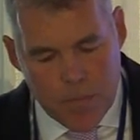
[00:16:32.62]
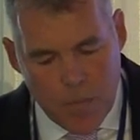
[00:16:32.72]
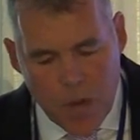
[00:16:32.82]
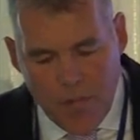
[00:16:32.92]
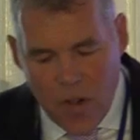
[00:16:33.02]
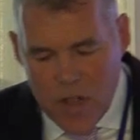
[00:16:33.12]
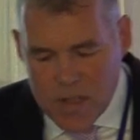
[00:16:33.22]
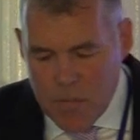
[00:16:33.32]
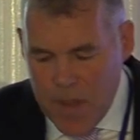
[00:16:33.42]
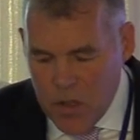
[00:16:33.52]
Both
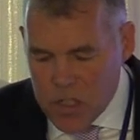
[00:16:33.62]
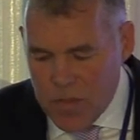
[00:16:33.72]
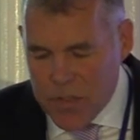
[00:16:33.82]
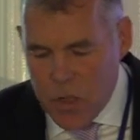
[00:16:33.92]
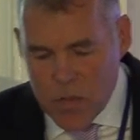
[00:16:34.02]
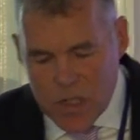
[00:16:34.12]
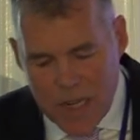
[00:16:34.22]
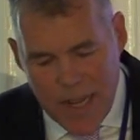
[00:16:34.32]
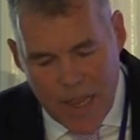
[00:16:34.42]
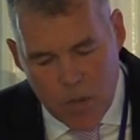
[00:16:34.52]
France and Belgium have adopted
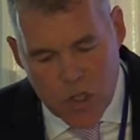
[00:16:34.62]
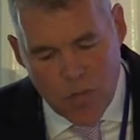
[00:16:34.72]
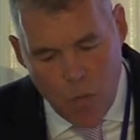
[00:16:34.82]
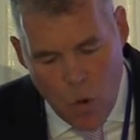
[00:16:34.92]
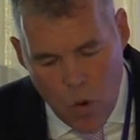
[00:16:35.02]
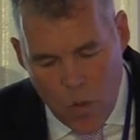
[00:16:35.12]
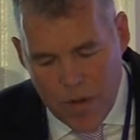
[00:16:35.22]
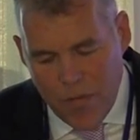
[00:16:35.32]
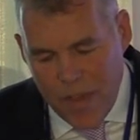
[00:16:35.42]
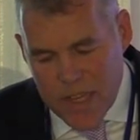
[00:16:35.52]
the language of war
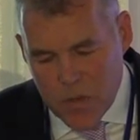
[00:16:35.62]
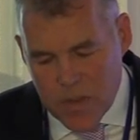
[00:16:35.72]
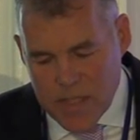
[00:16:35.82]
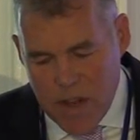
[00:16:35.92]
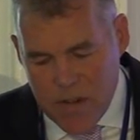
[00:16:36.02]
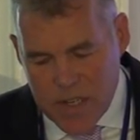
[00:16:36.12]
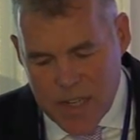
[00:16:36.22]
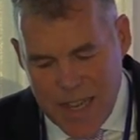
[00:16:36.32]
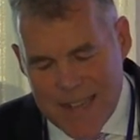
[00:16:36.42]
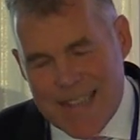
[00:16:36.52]
when faced with terrorist
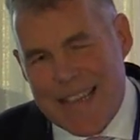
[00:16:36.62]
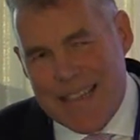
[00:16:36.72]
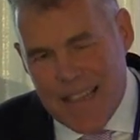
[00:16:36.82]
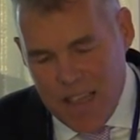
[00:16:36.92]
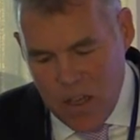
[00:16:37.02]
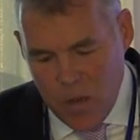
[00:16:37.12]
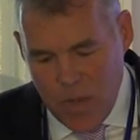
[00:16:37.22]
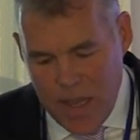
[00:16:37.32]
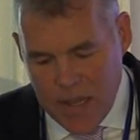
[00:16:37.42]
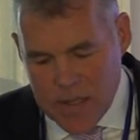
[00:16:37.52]
attacks in their
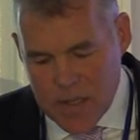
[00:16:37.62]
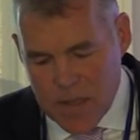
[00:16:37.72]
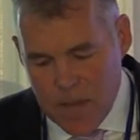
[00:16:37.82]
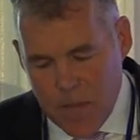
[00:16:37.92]
homelands